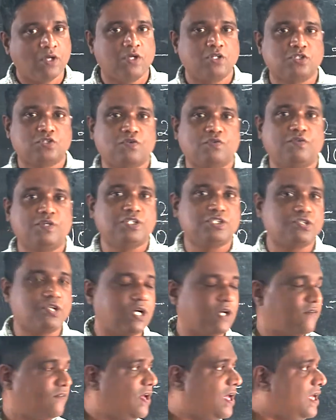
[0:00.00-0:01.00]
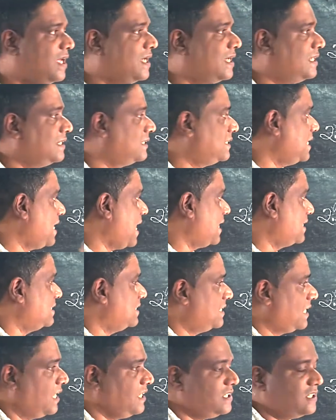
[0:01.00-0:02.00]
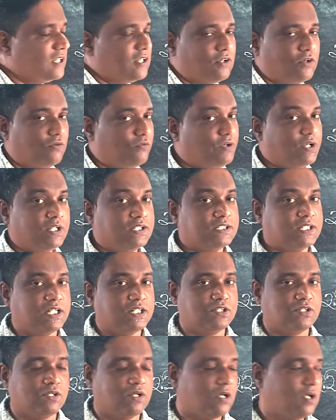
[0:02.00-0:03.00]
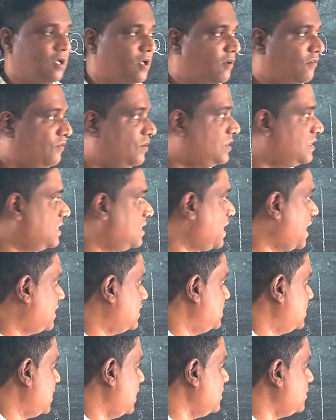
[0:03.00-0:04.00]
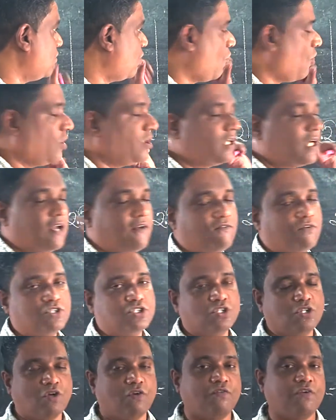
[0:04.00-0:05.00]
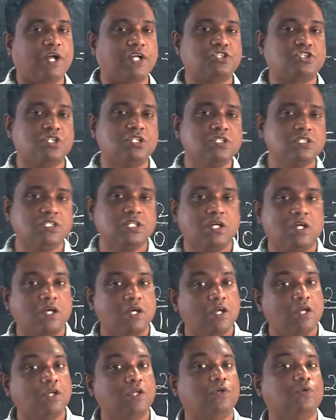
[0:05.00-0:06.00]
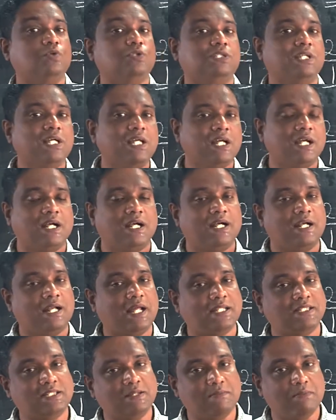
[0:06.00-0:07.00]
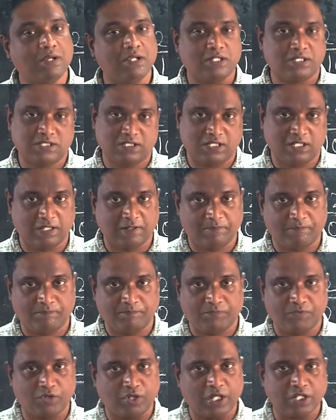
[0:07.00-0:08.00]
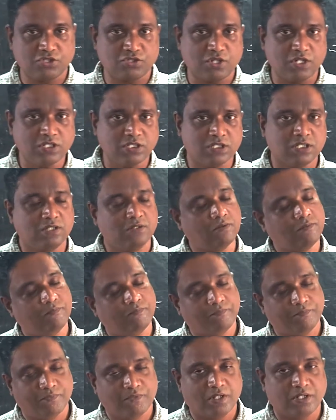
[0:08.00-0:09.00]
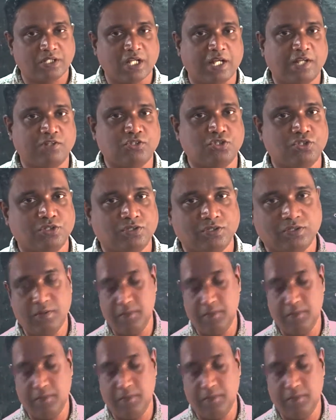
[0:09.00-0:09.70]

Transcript: So we'll straight away see exercise. We'll see the exercise on conversion of fractions using decimals. Okay, students? Thank you, students.